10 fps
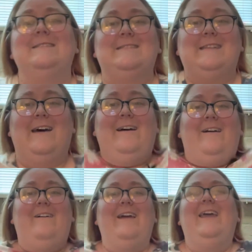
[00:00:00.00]

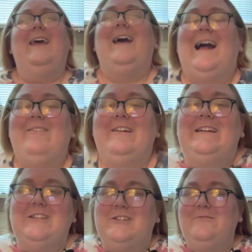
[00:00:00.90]
so I'm
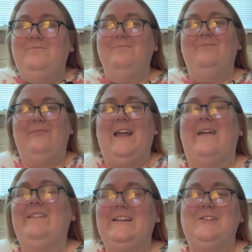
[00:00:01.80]
gonna
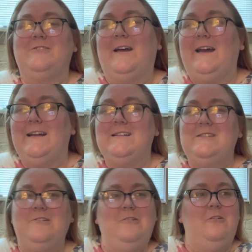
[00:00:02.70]
try
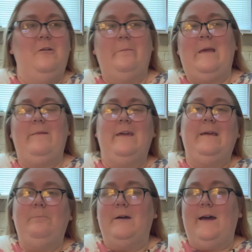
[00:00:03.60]
to maybe
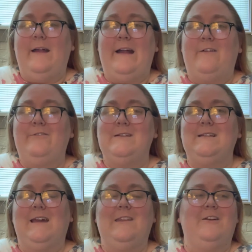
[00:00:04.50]
put an outfit
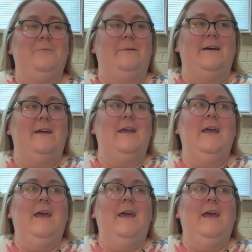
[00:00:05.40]
together, but